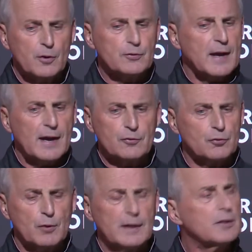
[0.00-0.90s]
Those guys are
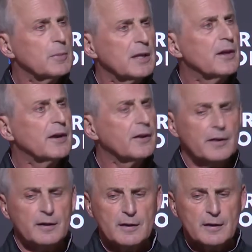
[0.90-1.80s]
great to be there
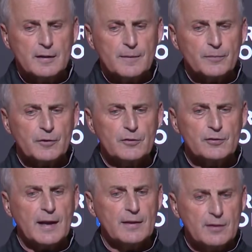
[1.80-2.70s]
to to
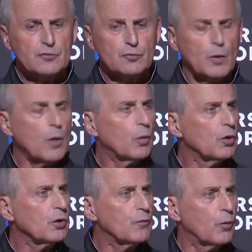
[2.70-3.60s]
say, hey, this is what we're
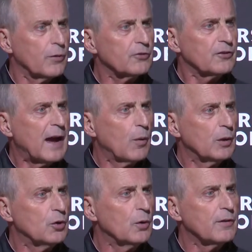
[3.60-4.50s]
looking for. This is how
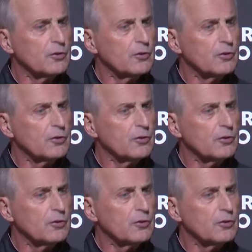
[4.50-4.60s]
we do it.